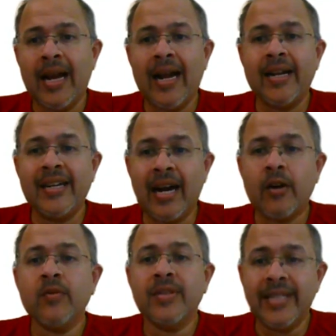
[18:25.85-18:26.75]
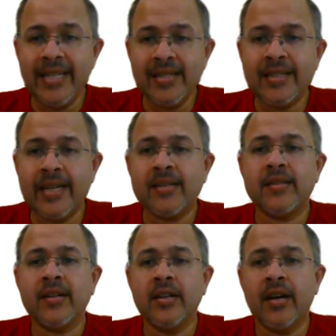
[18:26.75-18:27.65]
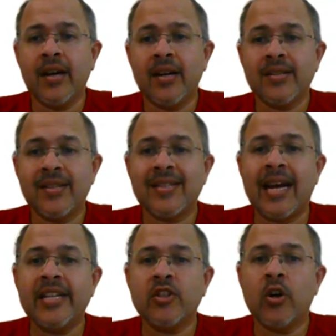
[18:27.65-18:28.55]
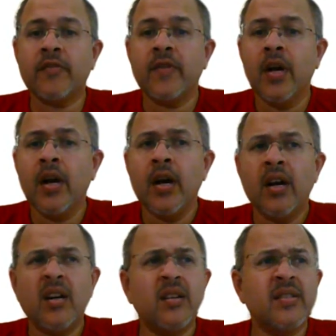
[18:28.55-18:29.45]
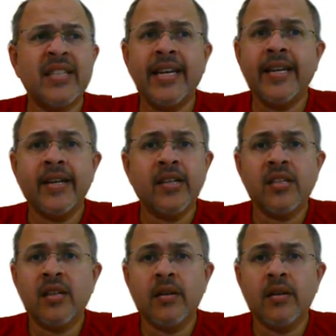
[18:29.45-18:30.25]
and now these days the size of say